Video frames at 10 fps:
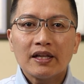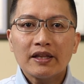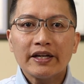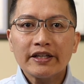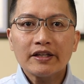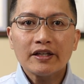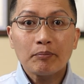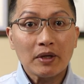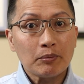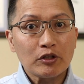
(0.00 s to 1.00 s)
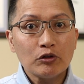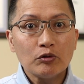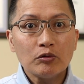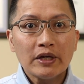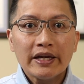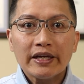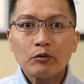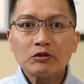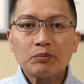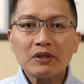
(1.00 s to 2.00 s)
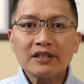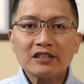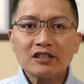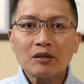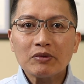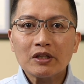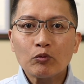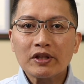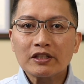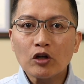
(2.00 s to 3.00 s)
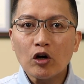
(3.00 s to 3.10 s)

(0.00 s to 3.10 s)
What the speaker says: Like maybe you, he was building something with his